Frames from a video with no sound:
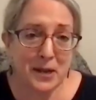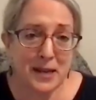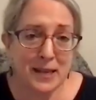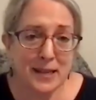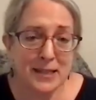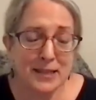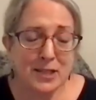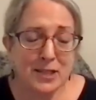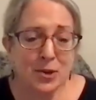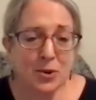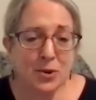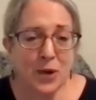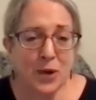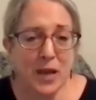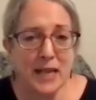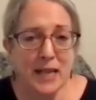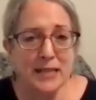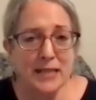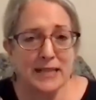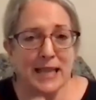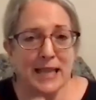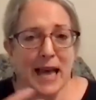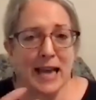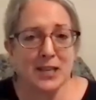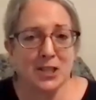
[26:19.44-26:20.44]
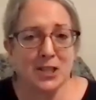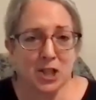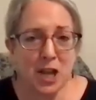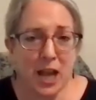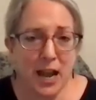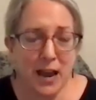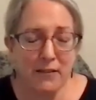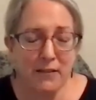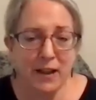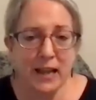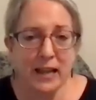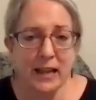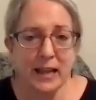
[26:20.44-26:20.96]
So it's that
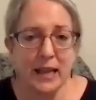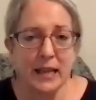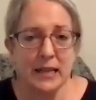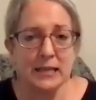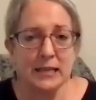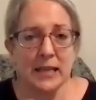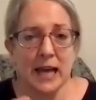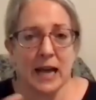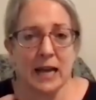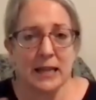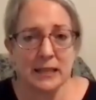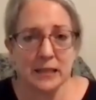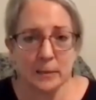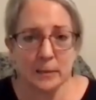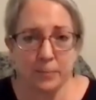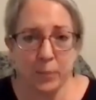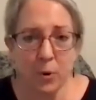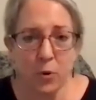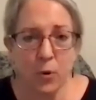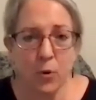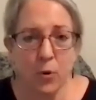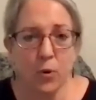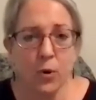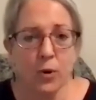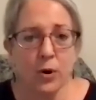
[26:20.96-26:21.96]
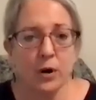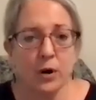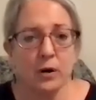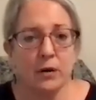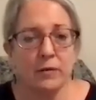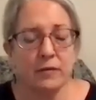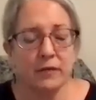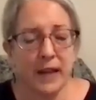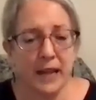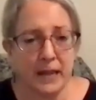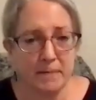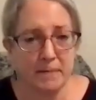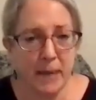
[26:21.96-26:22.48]
sharing, it's that support of
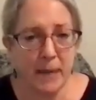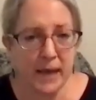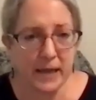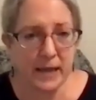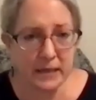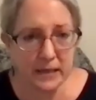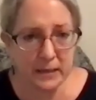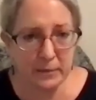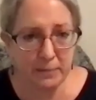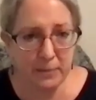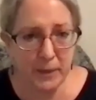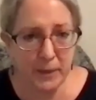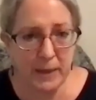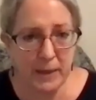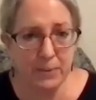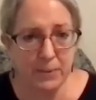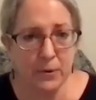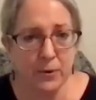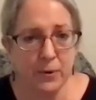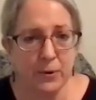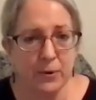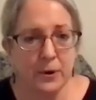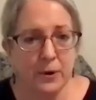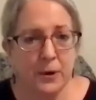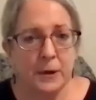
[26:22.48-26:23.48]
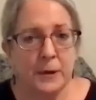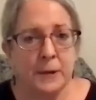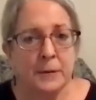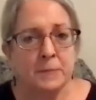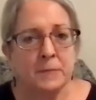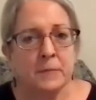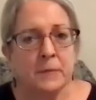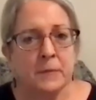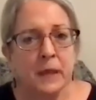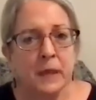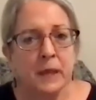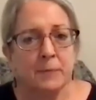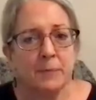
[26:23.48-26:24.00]
like-minded people
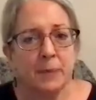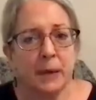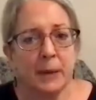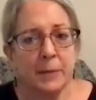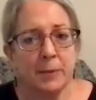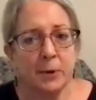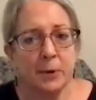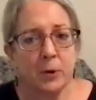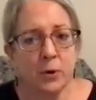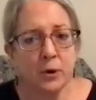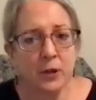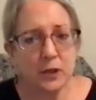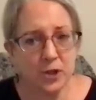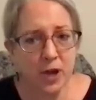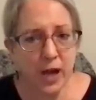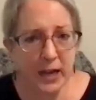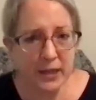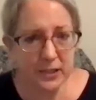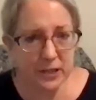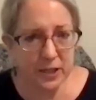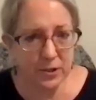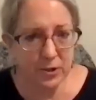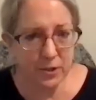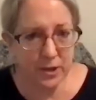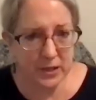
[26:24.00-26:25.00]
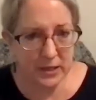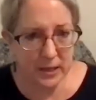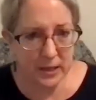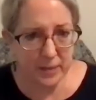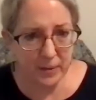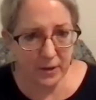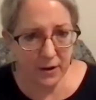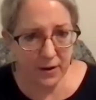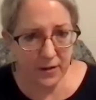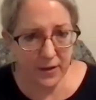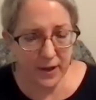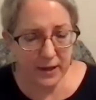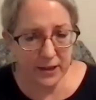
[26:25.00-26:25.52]
who are trying to do a
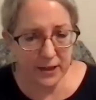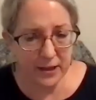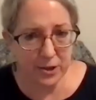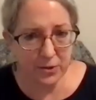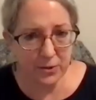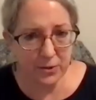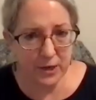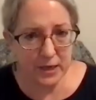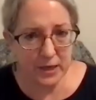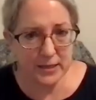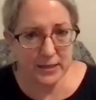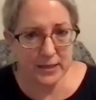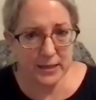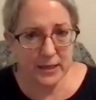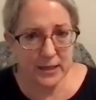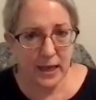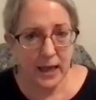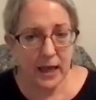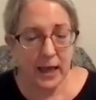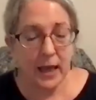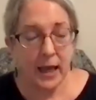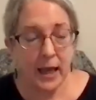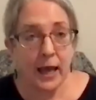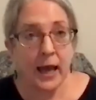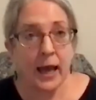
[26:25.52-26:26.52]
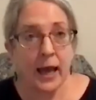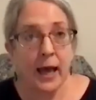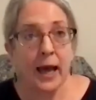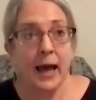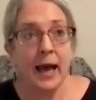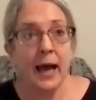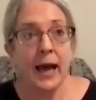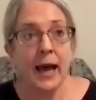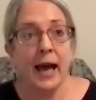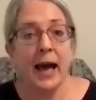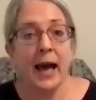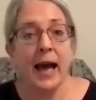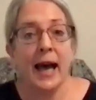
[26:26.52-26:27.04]
similar thing to us.
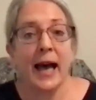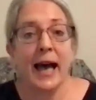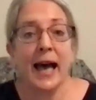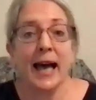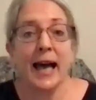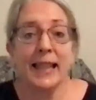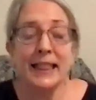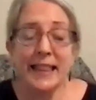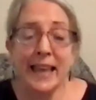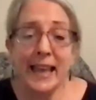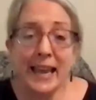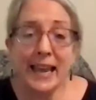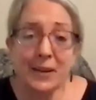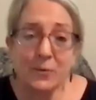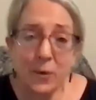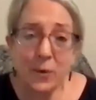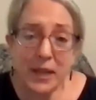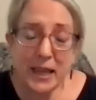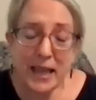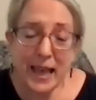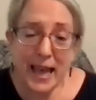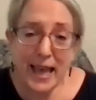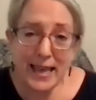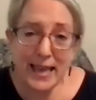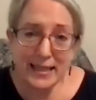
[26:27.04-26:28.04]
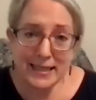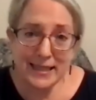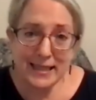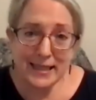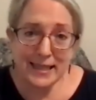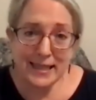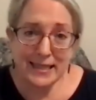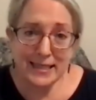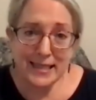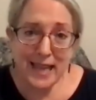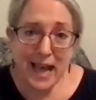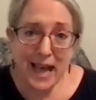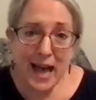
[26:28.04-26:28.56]
And then we get to the
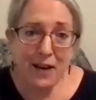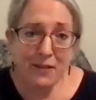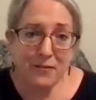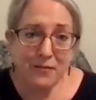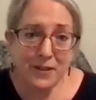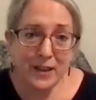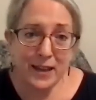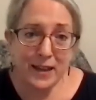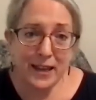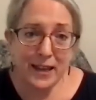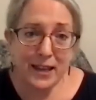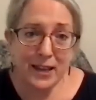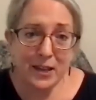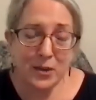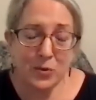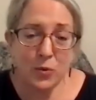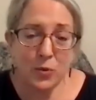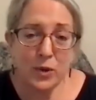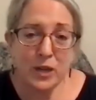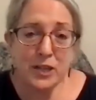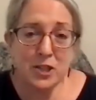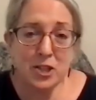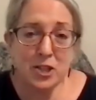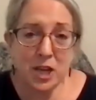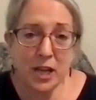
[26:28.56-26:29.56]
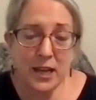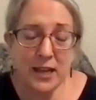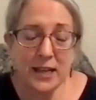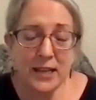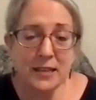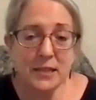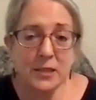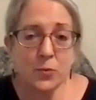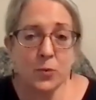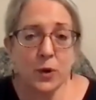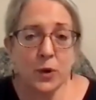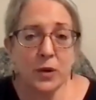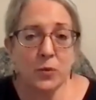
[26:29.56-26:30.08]
sattvic, which
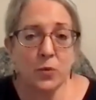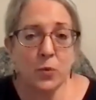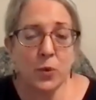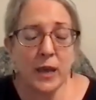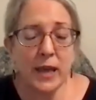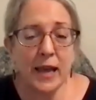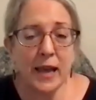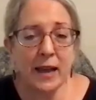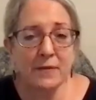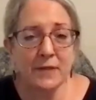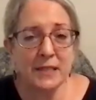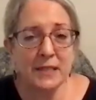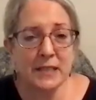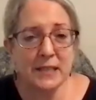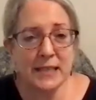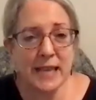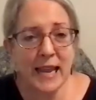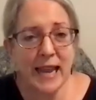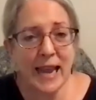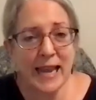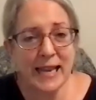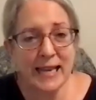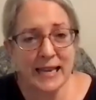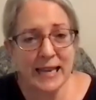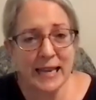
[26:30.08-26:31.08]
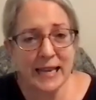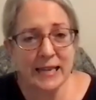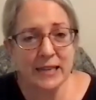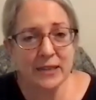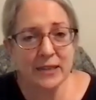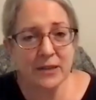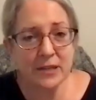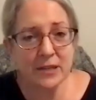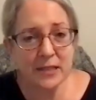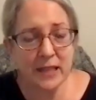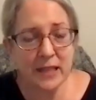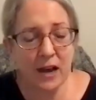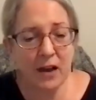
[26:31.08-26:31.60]
is when we have steadied
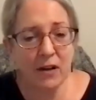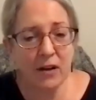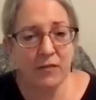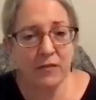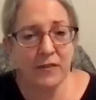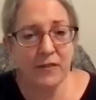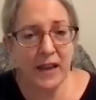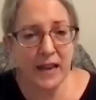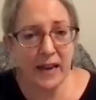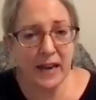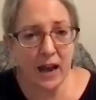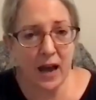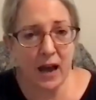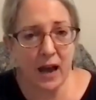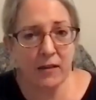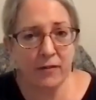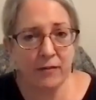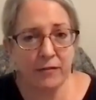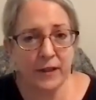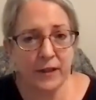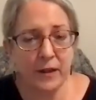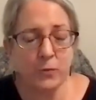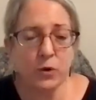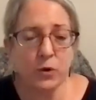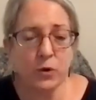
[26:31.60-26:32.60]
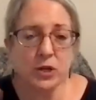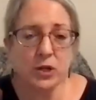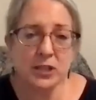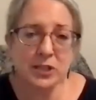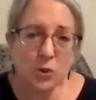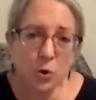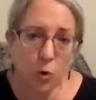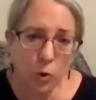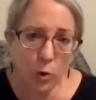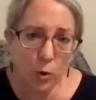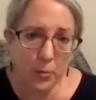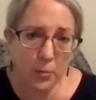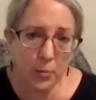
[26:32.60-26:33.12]
ourselves enough, like we're
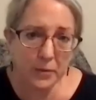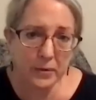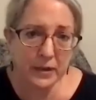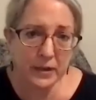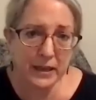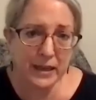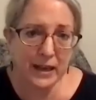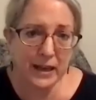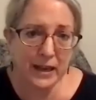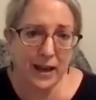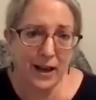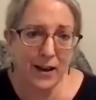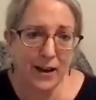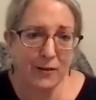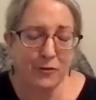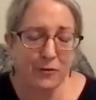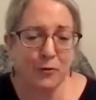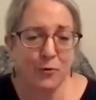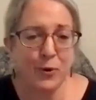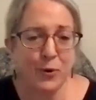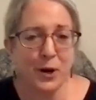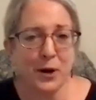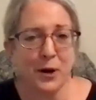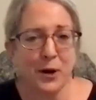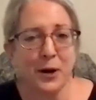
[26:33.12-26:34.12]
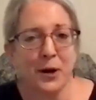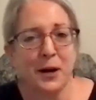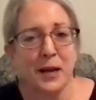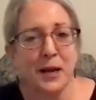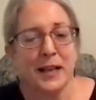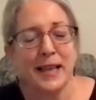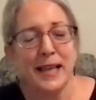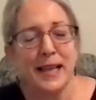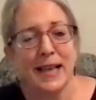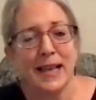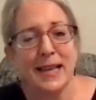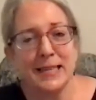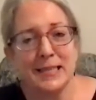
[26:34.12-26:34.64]
sober enough, we're
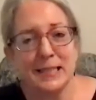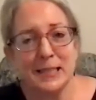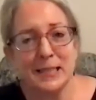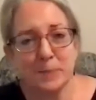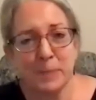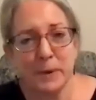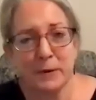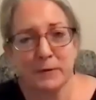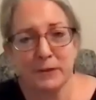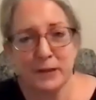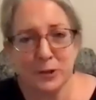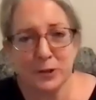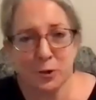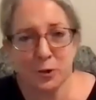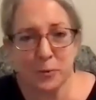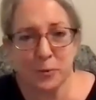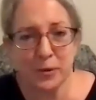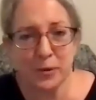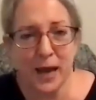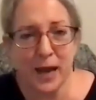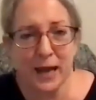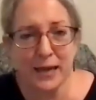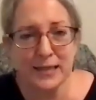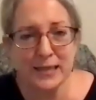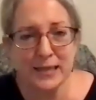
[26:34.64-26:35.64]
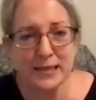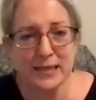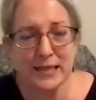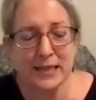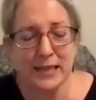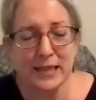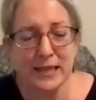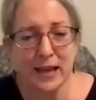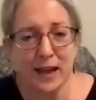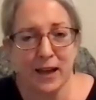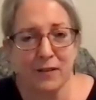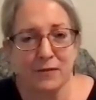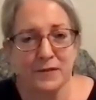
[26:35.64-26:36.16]
in spiritual practice
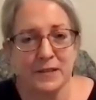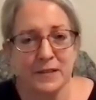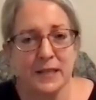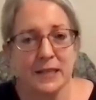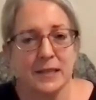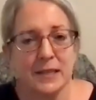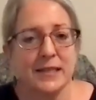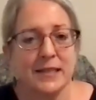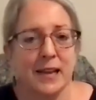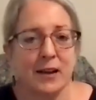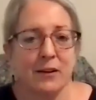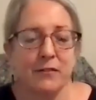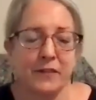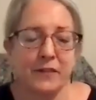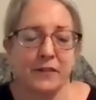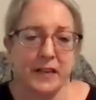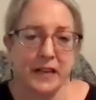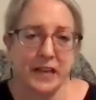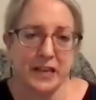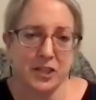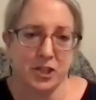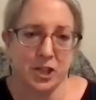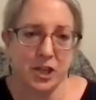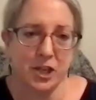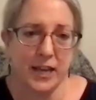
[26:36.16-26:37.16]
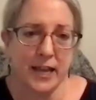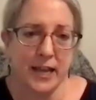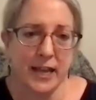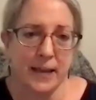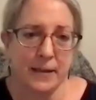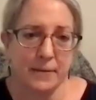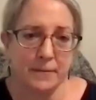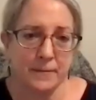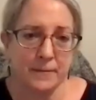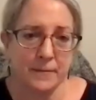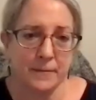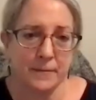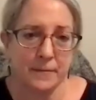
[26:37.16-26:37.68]
enough to
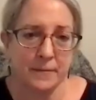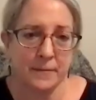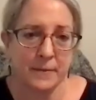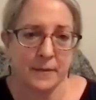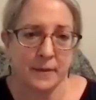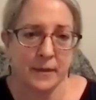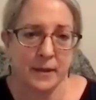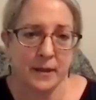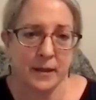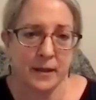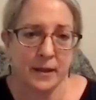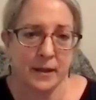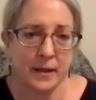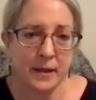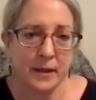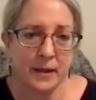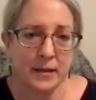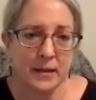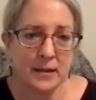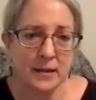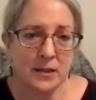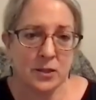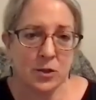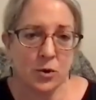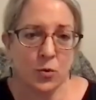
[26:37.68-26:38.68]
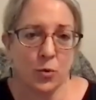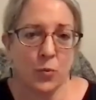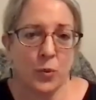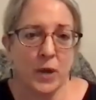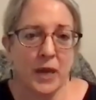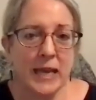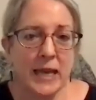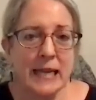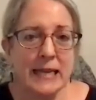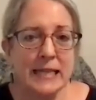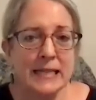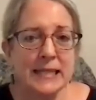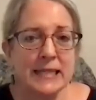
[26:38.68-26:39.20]
self-initiate. So we
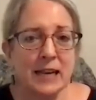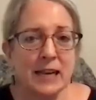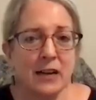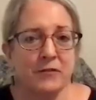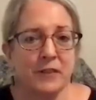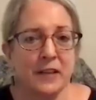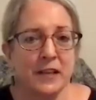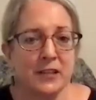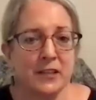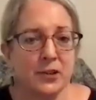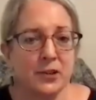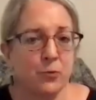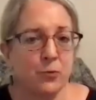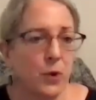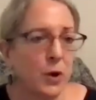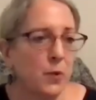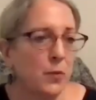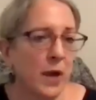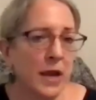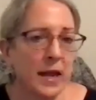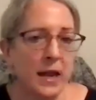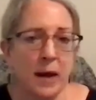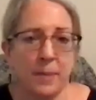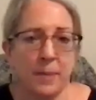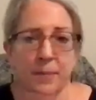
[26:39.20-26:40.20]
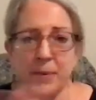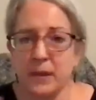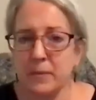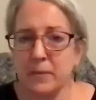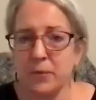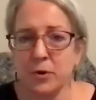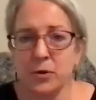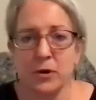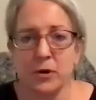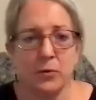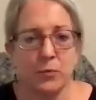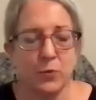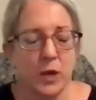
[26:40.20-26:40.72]
wake up in the
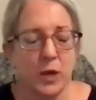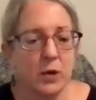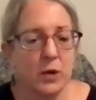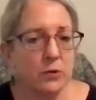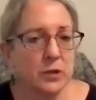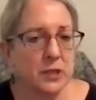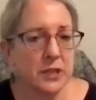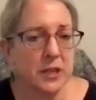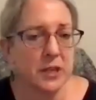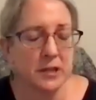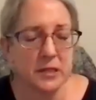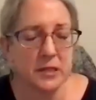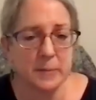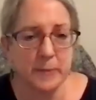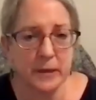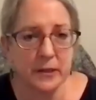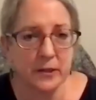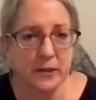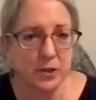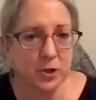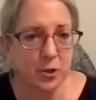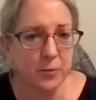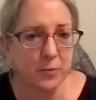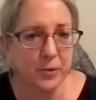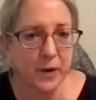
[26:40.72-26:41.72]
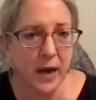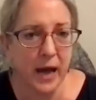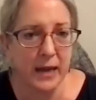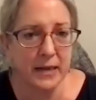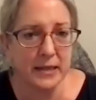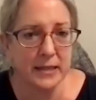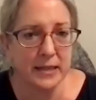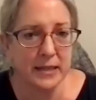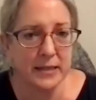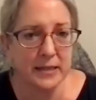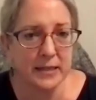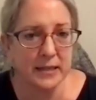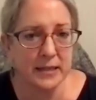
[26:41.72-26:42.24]
morning, we go to our spiritual
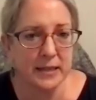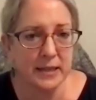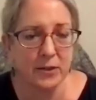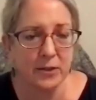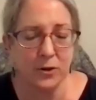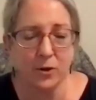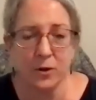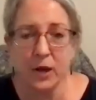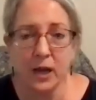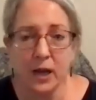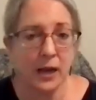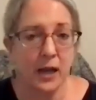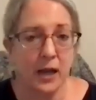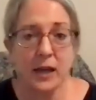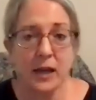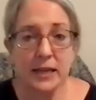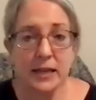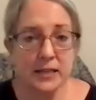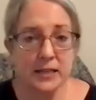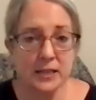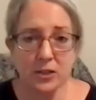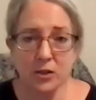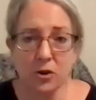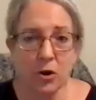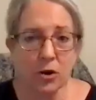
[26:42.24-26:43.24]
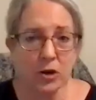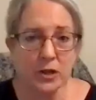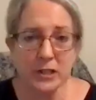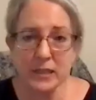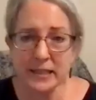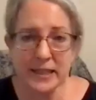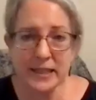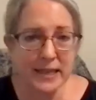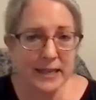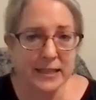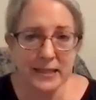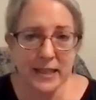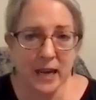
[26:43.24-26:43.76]
practice. It's not
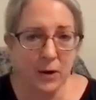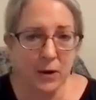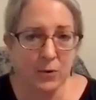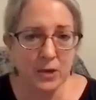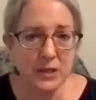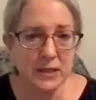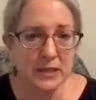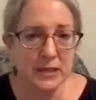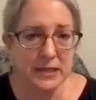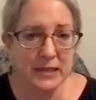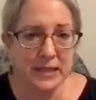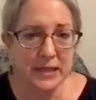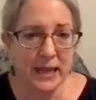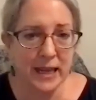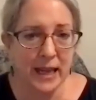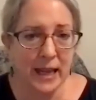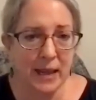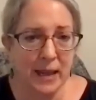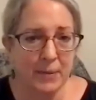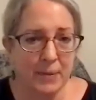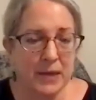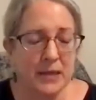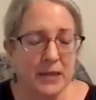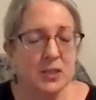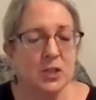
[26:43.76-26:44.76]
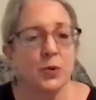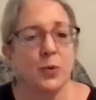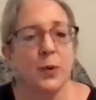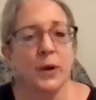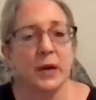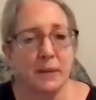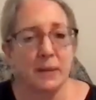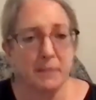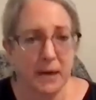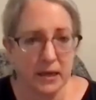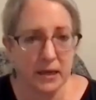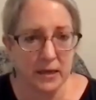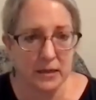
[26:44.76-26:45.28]
6 hours a day, but it's 20
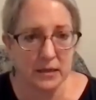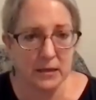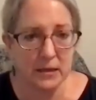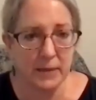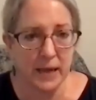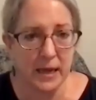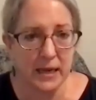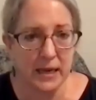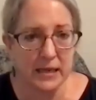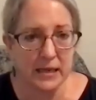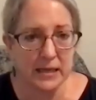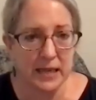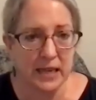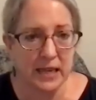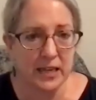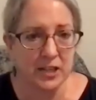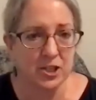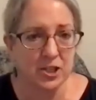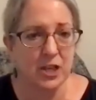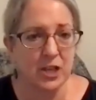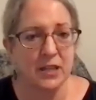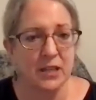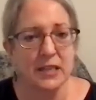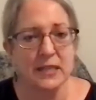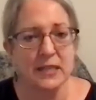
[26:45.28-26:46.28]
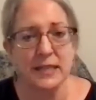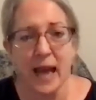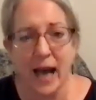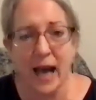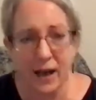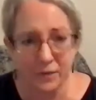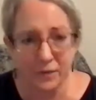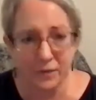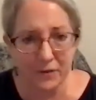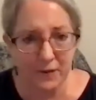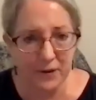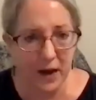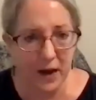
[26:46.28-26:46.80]
minutes of meditation, it's
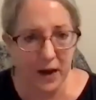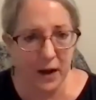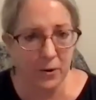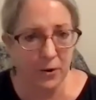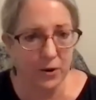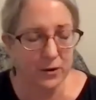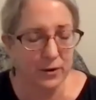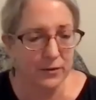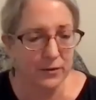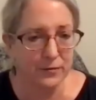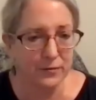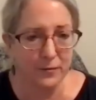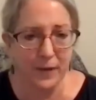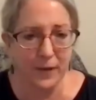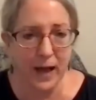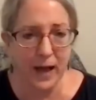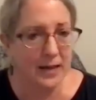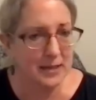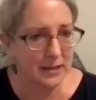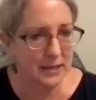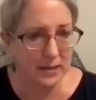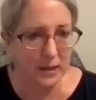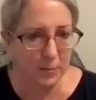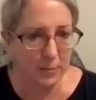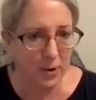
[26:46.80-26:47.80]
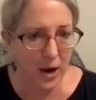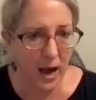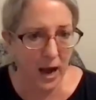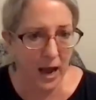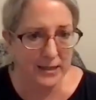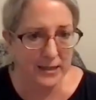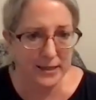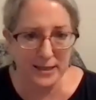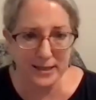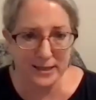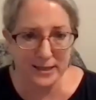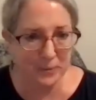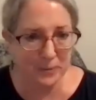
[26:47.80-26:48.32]
half an hour of asana
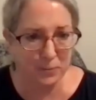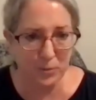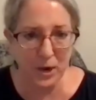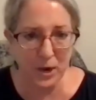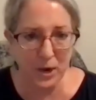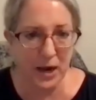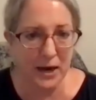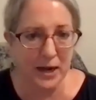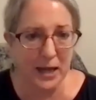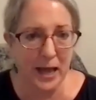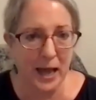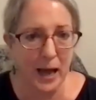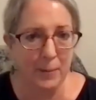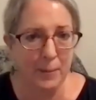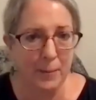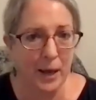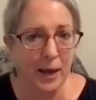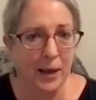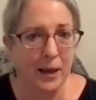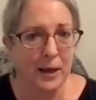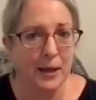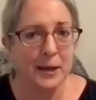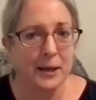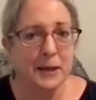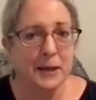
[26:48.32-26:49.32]
practice and pranayama.